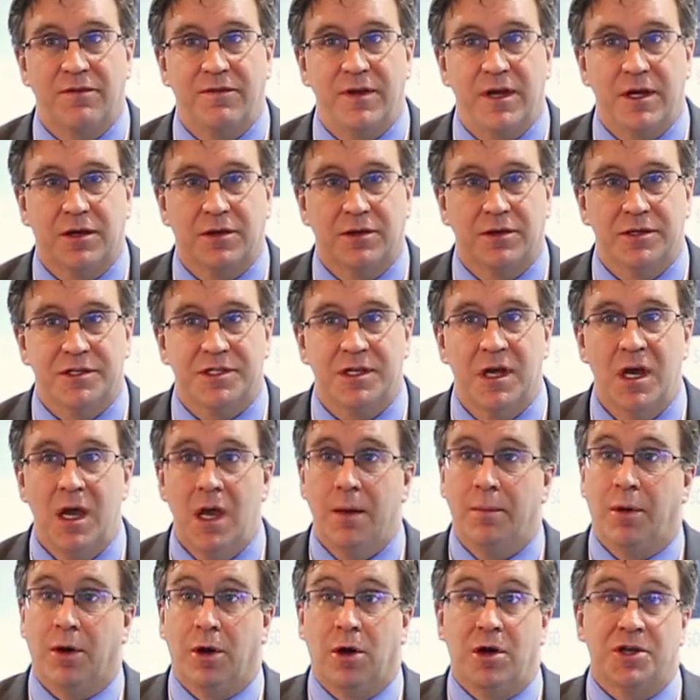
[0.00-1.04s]
vehicles,
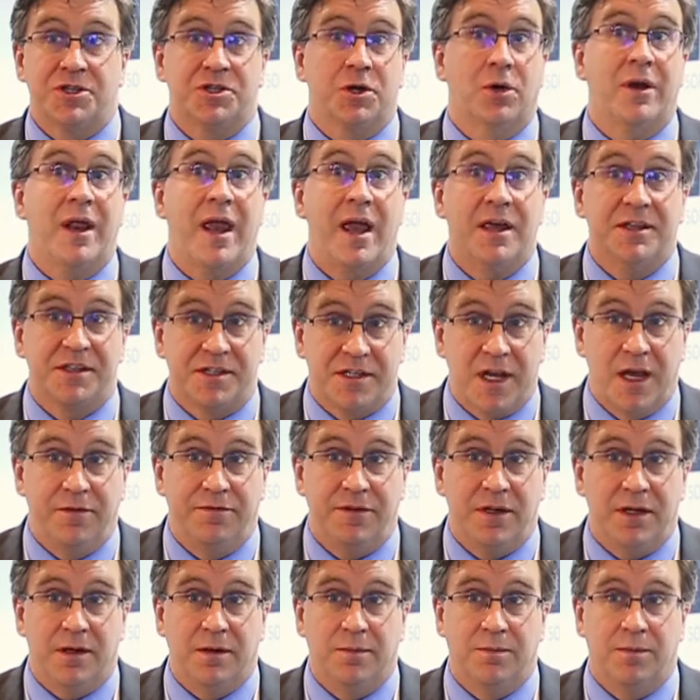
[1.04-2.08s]
but also enhanced
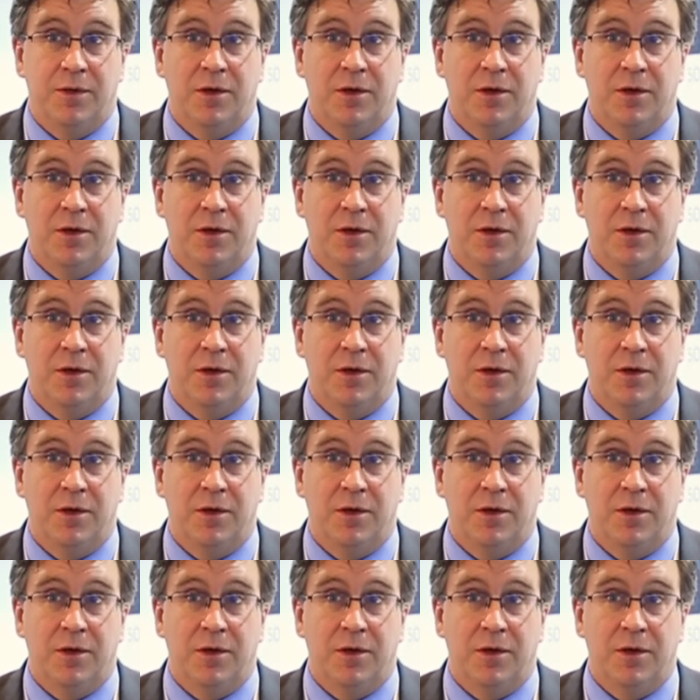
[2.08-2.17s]
safety.